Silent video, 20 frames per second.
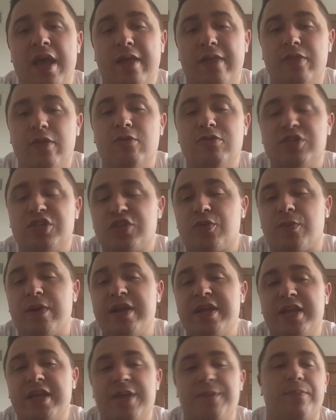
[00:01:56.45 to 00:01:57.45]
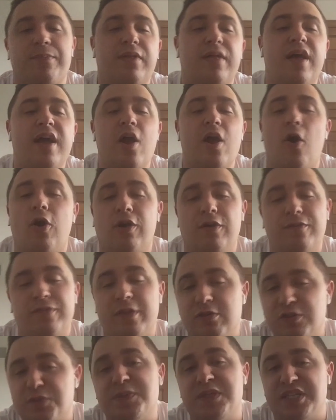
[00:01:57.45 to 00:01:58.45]
Those three can play all of
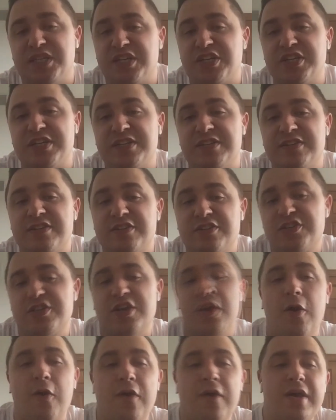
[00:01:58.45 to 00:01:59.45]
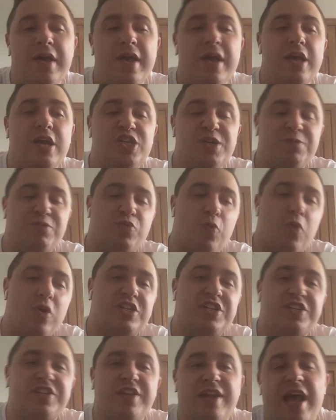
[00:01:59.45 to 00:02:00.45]
those positions. So Jim
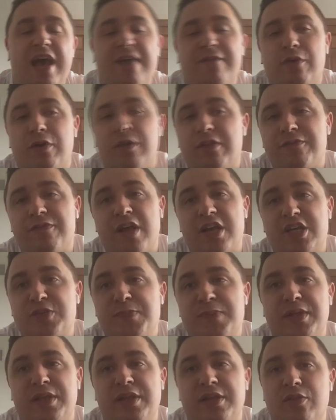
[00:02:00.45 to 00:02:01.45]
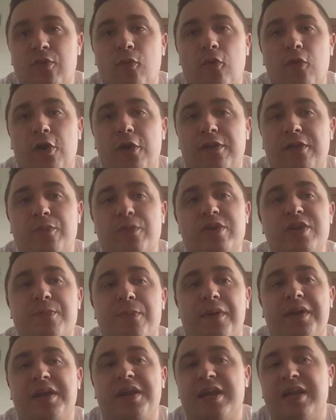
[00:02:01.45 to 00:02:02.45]
Schwartz is going to have all the flexibility in the world. And when you
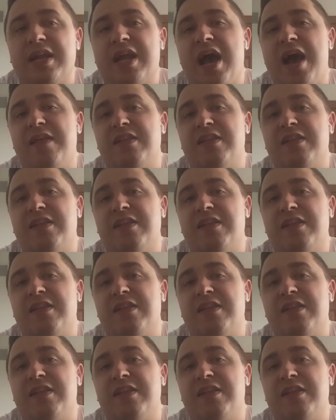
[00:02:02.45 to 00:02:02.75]
bring in a guy